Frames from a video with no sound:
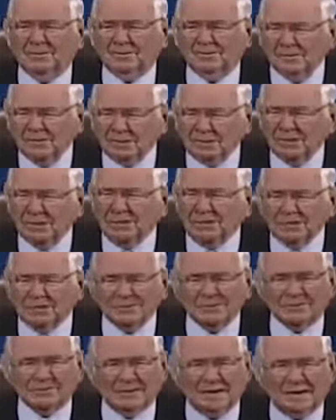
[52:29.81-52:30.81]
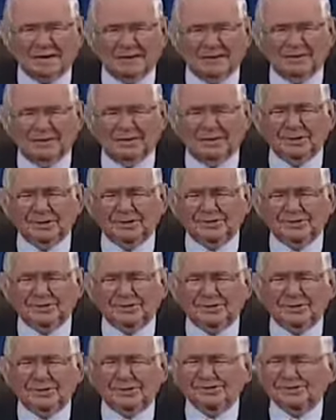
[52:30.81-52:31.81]
It really is sad because
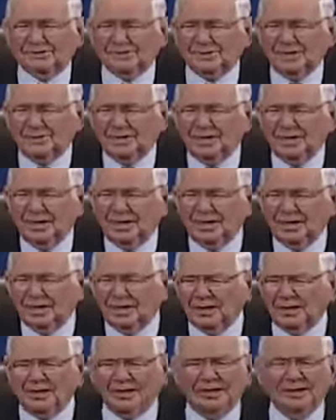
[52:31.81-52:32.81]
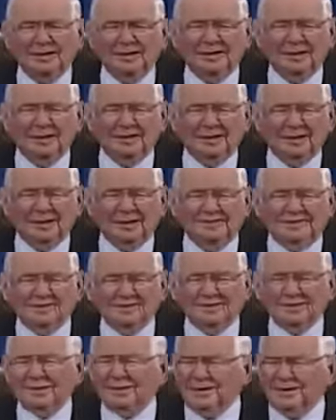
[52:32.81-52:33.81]
that's the beginning of
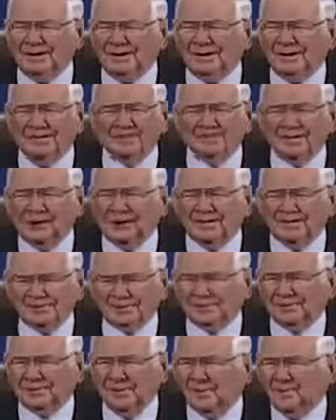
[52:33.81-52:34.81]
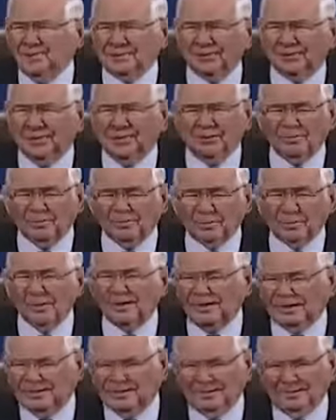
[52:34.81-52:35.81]
seeing our Father's overall
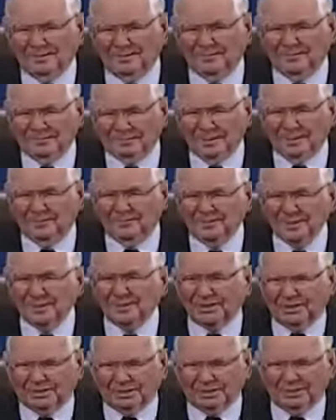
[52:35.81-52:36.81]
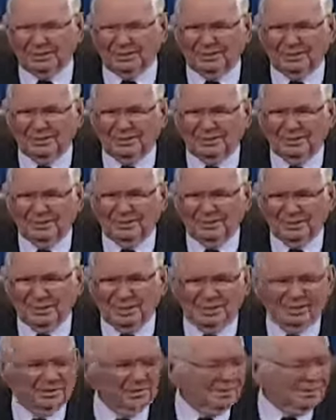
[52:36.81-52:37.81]
plan of salvation.
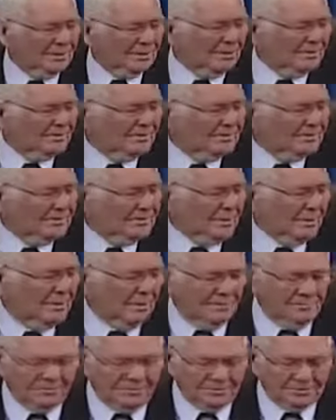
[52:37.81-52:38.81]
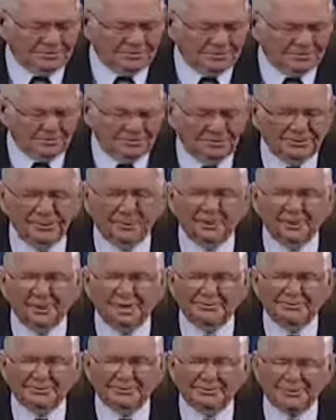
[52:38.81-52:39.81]
And um, our Father certainly
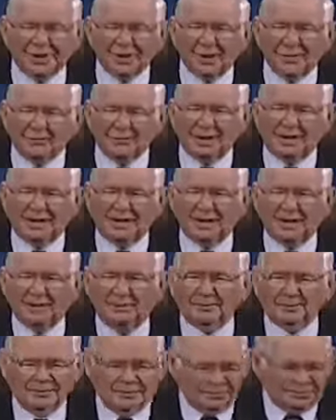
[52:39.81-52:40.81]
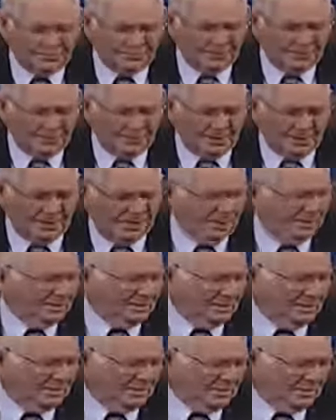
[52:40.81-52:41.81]
loves us. I hope that helps you.
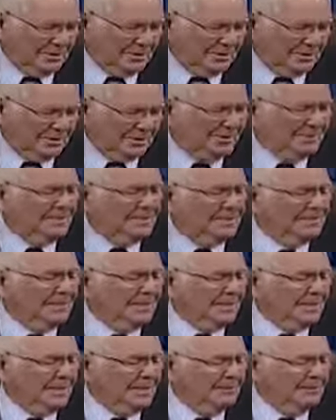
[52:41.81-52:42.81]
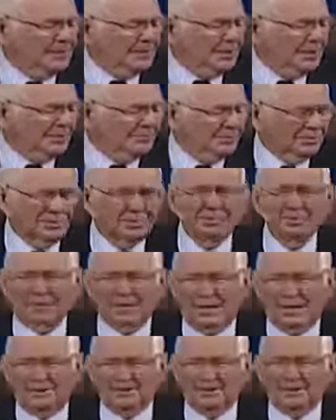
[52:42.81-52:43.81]
Uh, incidentally, if you have a
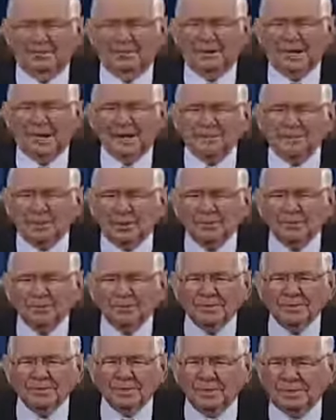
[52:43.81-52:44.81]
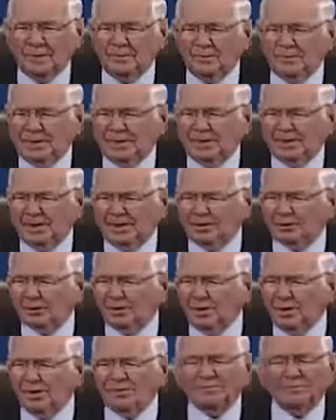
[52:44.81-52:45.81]
companion Bible,
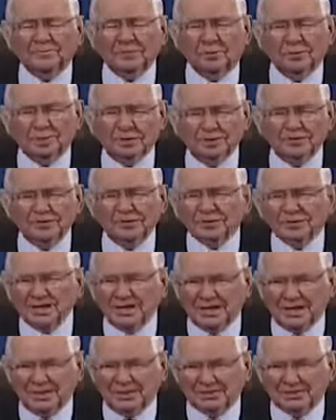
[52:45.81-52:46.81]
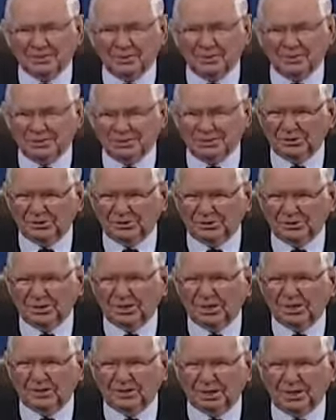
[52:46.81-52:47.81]
Appendix 146 goes into
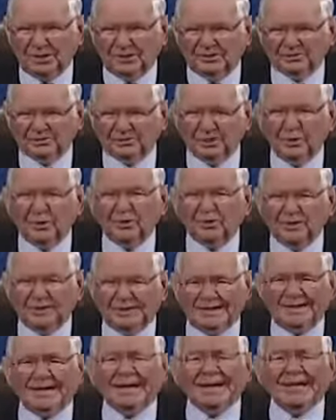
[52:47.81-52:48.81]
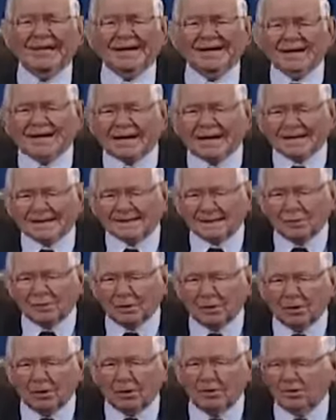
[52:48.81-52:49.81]
details on the
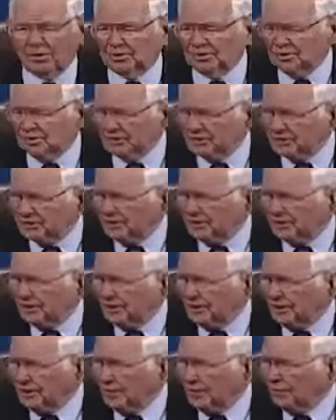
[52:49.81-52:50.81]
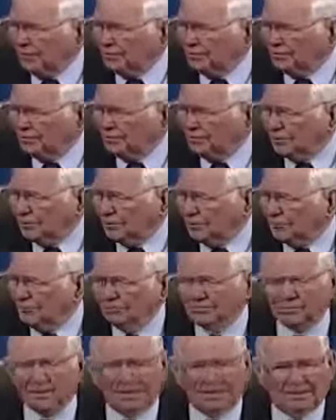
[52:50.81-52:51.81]
katabole, which is to say the overthrow
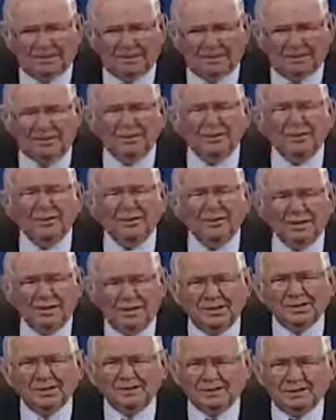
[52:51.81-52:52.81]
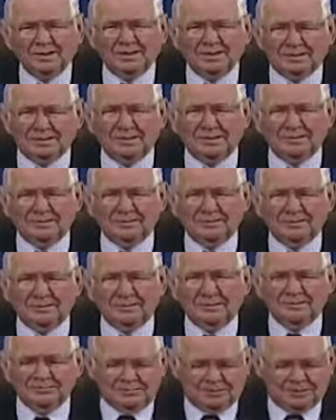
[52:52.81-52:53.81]
of Satan, and speaks of
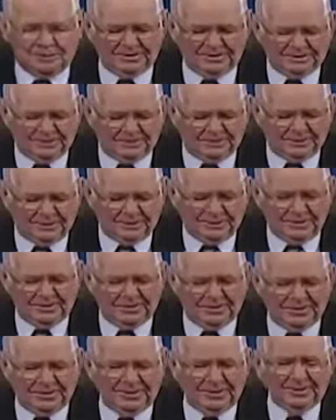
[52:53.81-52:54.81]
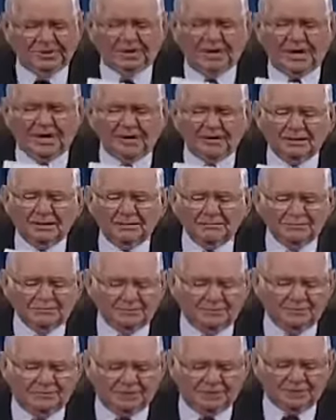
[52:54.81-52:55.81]
the floods of the earth age. Alan
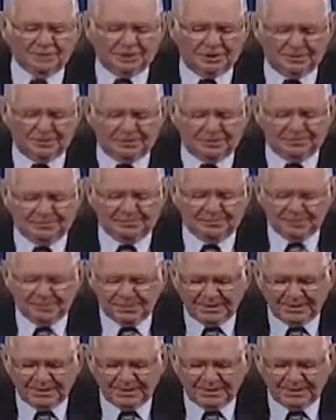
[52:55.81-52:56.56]
from Virginia.